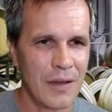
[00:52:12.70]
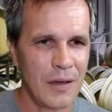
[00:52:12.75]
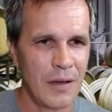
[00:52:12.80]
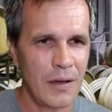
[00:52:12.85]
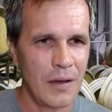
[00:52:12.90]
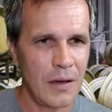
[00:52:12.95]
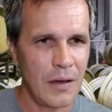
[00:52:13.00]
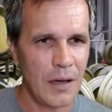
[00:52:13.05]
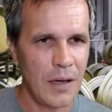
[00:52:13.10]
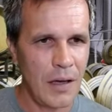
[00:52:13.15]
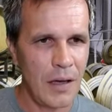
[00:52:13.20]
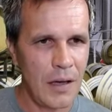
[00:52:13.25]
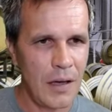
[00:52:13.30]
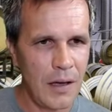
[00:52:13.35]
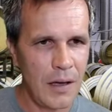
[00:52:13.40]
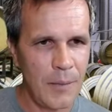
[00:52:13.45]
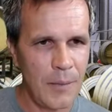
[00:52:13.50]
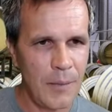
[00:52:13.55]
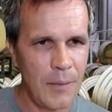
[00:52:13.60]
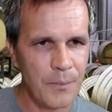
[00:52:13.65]

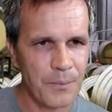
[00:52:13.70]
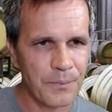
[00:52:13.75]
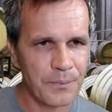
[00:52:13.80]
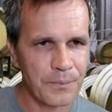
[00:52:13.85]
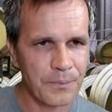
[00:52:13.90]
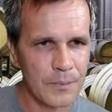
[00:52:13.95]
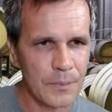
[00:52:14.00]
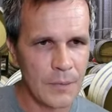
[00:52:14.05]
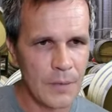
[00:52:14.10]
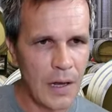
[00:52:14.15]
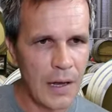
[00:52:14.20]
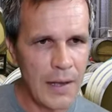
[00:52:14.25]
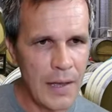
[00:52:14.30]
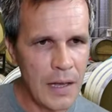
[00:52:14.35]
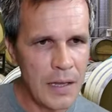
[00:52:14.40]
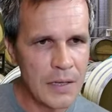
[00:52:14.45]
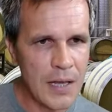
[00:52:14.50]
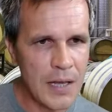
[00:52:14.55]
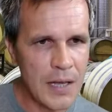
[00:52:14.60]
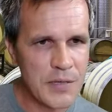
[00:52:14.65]
Um,
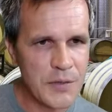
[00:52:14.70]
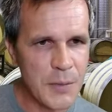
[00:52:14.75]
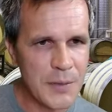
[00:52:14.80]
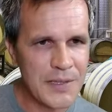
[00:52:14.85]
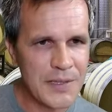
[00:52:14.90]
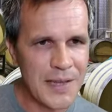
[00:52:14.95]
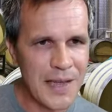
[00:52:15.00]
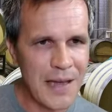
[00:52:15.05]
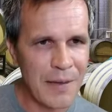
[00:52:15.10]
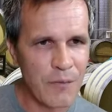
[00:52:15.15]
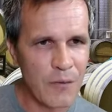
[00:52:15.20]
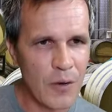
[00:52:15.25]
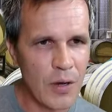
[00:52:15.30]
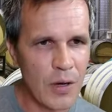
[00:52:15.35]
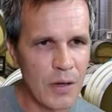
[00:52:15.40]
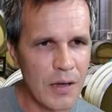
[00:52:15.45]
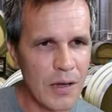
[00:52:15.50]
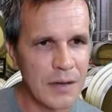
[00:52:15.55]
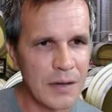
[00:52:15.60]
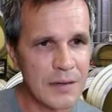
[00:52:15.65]
I.H. Keswick's Cab
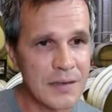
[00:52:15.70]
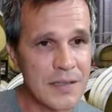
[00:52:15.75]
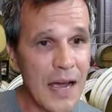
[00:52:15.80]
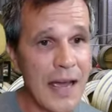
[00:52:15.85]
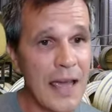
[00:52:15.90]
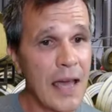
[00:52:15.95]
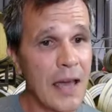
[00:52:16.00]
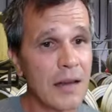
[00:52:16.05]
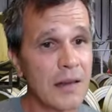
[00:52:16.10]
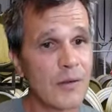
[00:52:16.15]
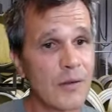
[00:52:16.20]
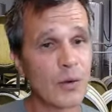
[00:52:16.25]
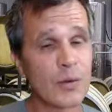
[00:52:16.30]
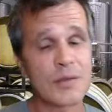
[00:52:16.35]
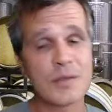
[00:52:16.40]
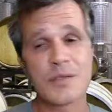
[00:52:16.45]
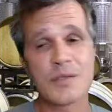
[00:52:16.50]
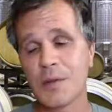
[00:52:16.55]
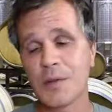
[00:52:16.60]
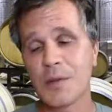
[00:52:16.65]
Franc, Diane Norton
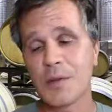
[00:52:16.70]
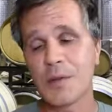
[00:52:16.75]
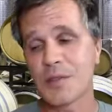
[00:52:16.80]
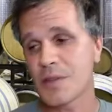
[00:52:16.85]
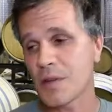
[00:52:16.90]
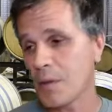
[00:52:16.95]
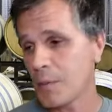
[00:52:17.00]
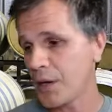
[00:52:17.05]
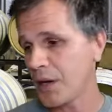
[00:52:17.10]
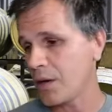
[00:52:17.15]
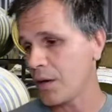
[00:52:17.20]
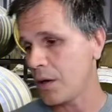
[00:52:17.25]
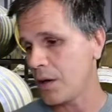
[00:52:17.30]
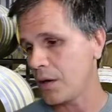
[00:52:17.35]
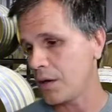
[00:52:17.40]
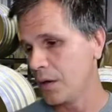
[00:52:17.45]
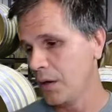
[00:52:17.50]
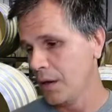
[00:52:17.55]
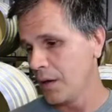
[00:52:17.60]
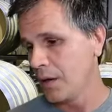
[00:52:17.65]
Thomas. Oh my God.
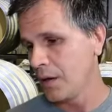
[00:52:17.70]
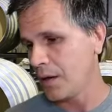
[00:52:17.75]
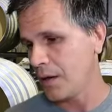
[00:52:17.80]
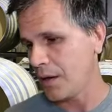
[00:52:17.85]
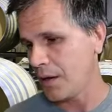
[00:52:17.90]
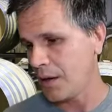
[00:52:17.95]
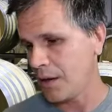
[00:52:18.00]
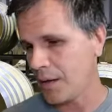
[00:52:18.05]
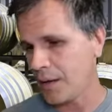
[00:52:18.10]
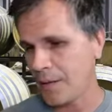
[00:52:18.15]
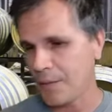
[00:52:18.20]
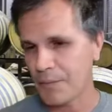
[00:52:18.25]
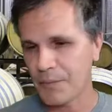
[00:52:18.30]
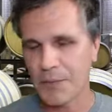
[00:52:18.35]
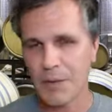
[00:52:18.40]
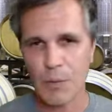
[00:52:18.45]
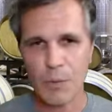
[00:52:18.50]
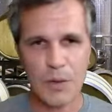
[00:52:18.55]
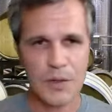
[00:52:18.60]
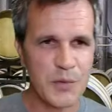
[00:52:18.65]
Um,
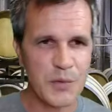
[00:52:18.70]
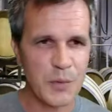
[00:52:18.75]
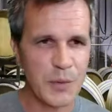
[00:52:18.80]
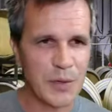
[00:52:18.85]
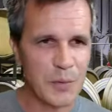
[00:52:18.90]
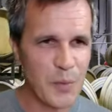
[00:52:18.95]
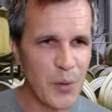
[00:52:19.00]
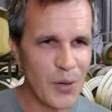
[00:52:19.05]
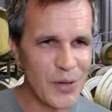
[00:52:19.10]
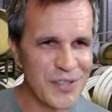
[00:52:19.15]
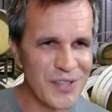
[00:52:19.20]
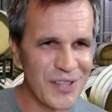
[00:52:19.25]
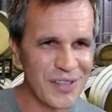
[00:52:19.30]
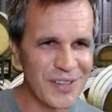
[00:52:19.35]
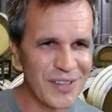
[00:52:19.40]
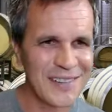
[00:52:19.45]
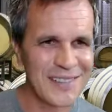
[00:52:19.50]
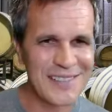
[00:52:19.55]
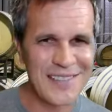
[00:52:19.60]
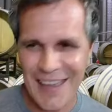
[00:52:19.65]
what a sweet person.
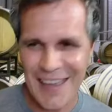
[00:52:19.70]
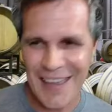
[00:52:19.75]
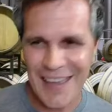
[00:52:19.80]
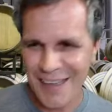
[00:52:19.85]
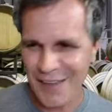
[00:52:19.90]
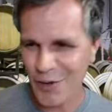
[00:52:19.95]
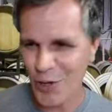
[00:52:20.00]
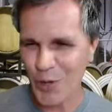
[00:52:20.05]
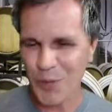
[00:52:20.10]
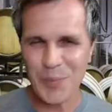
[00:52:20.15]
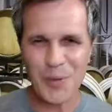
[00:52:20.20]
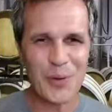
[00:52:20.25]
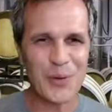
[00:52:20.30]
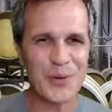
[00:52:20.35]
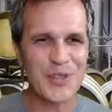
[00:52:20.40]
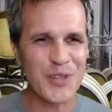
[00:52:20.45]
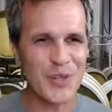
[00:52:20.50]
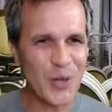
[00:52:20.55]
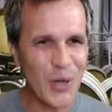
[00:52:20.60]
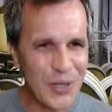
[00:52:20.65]
Diane, hope you and
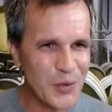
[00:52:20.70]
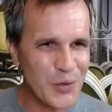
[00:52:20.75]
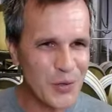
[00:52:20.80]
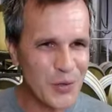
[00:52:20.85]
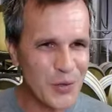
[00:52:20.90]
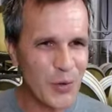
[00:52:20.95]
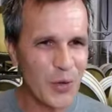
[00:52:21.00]
Scott are doing